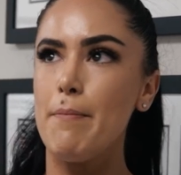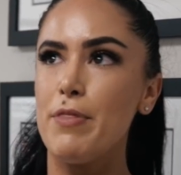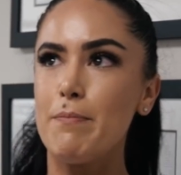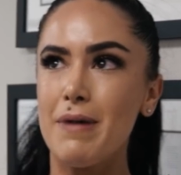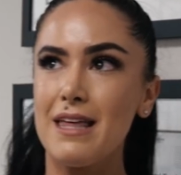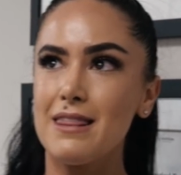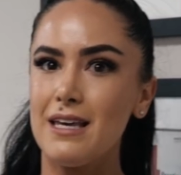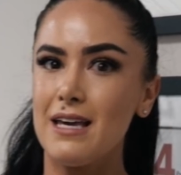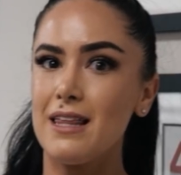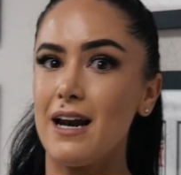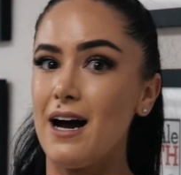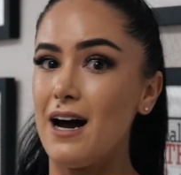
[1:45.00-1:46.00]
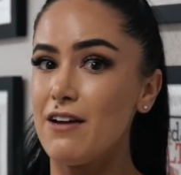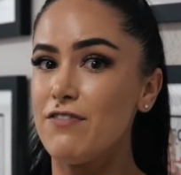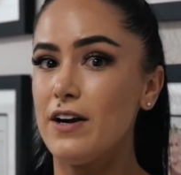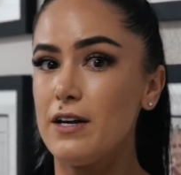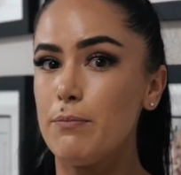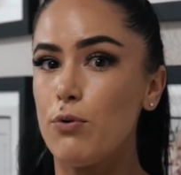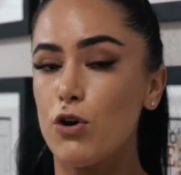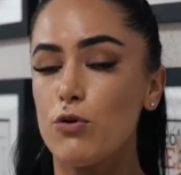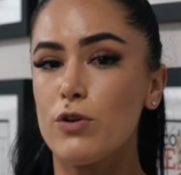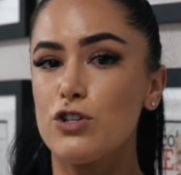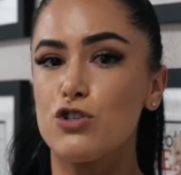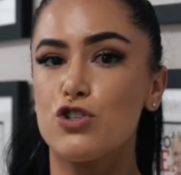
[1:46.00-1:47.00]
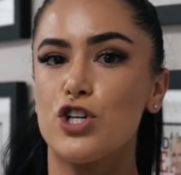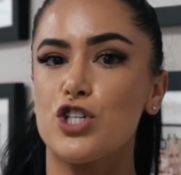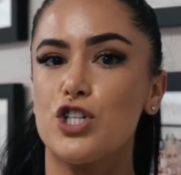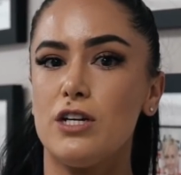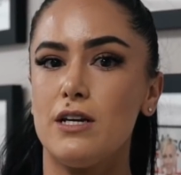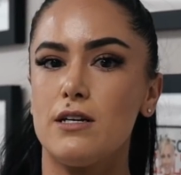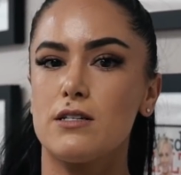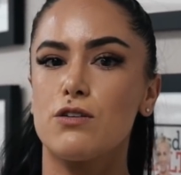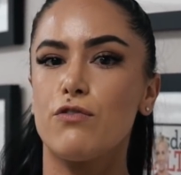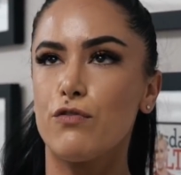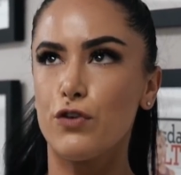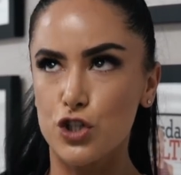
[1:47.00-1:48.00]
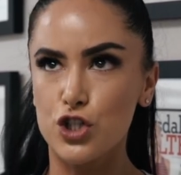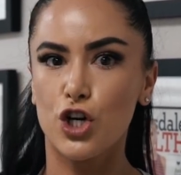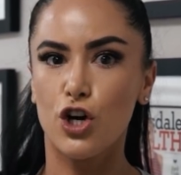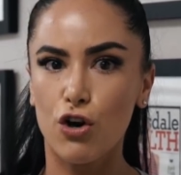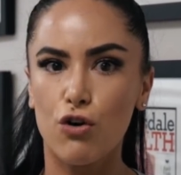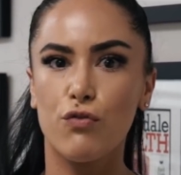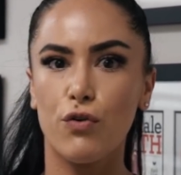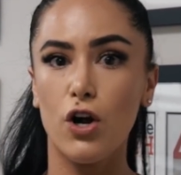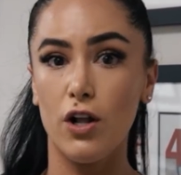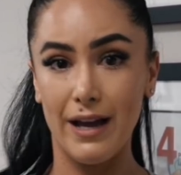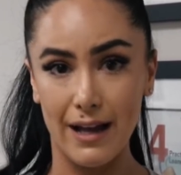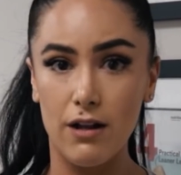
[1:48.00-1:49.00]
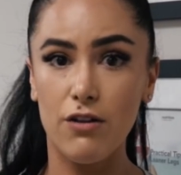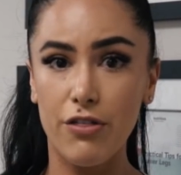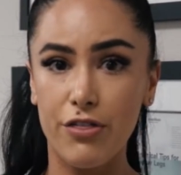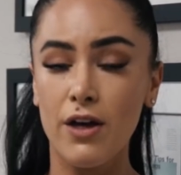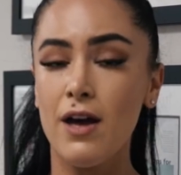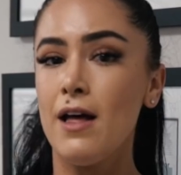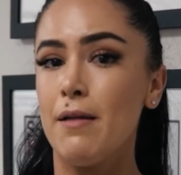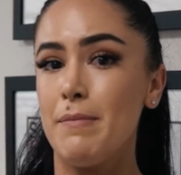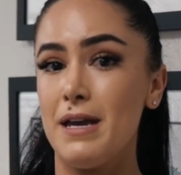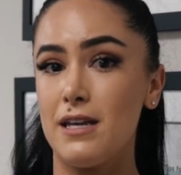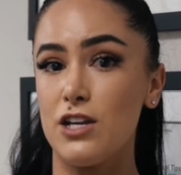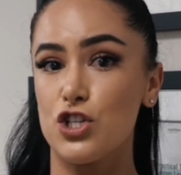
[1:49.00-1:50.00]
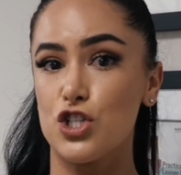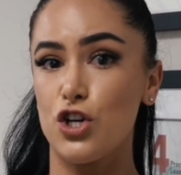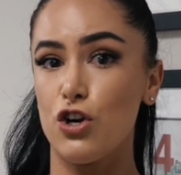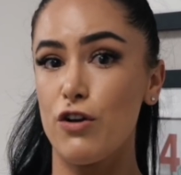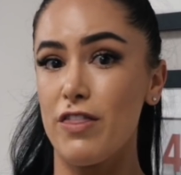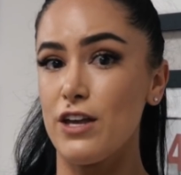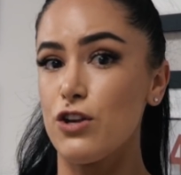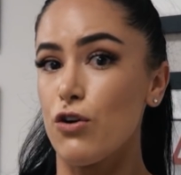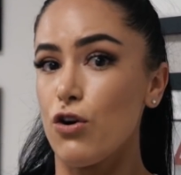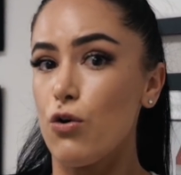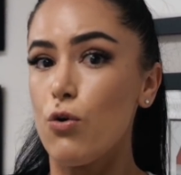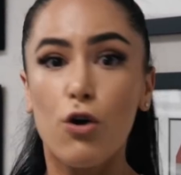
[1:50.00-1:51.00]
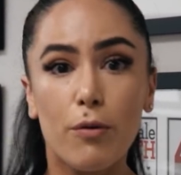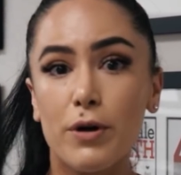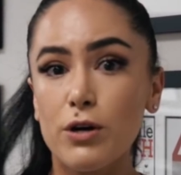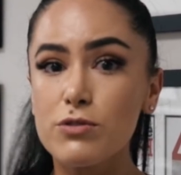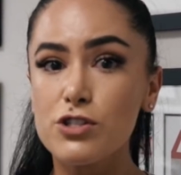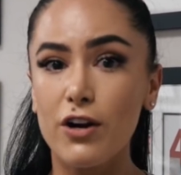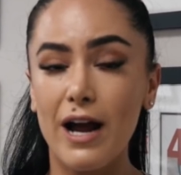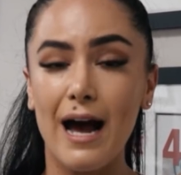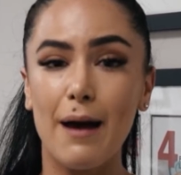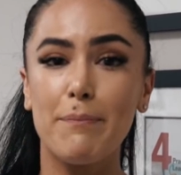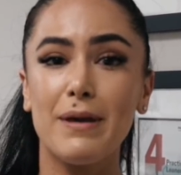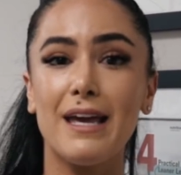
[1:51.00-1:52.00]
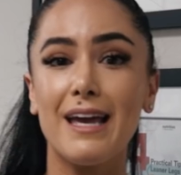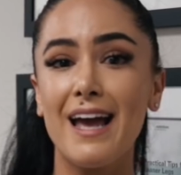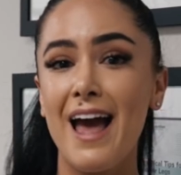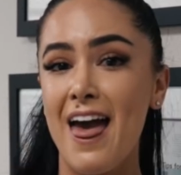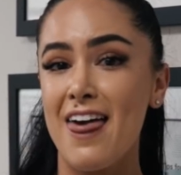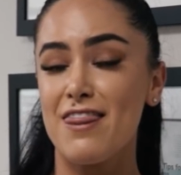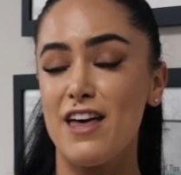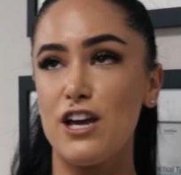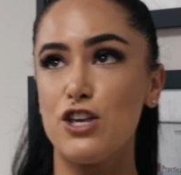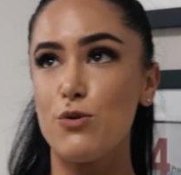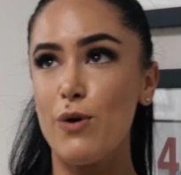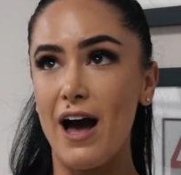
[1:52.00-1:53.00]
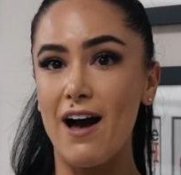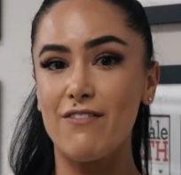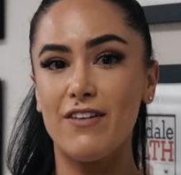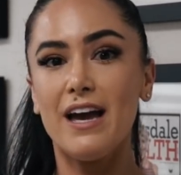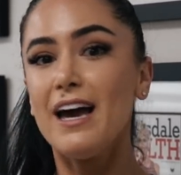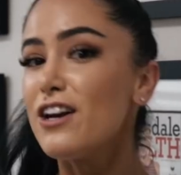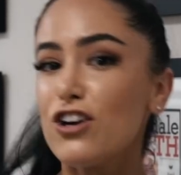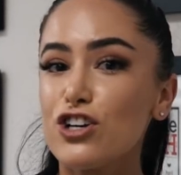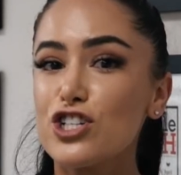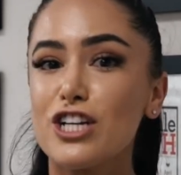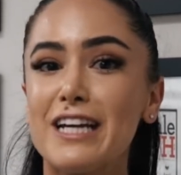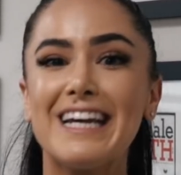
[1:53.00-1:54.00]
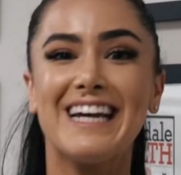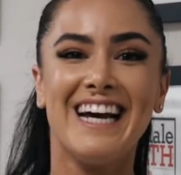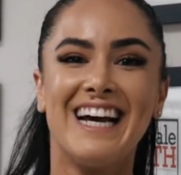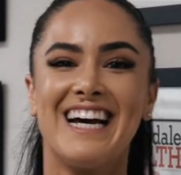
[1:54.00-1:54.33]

The main thing that I find important with nutrition is for sure overall health. Making sure that your hormones are happy, that you have energy,